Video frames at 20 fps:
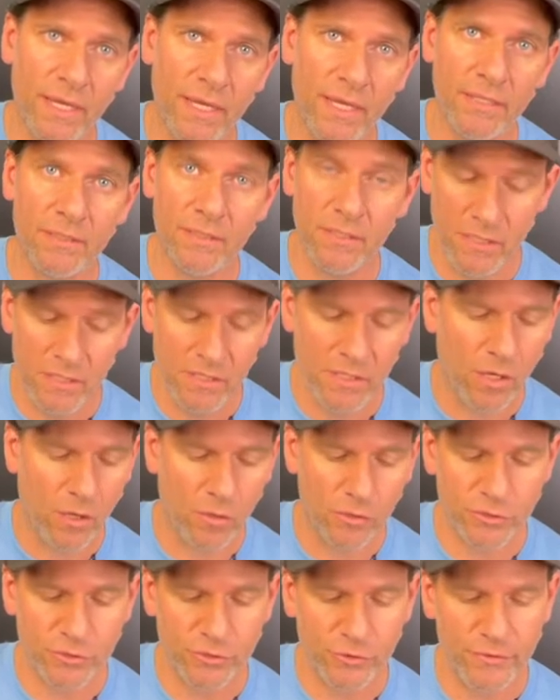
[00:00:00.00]
And
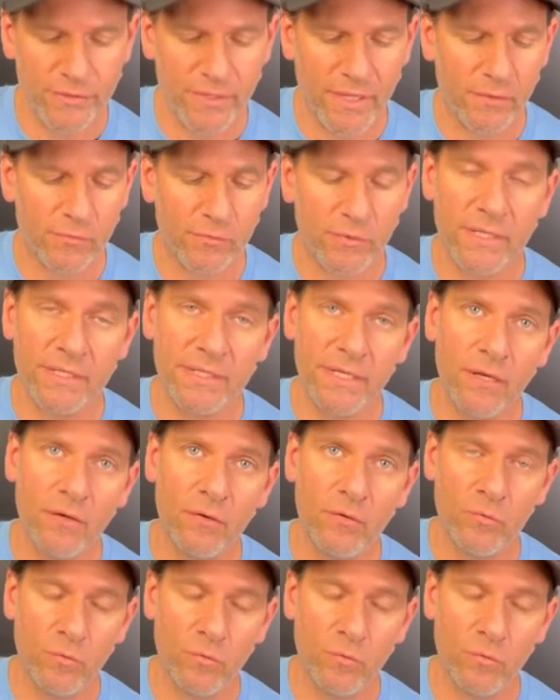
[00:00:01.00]
I'll show you that right now,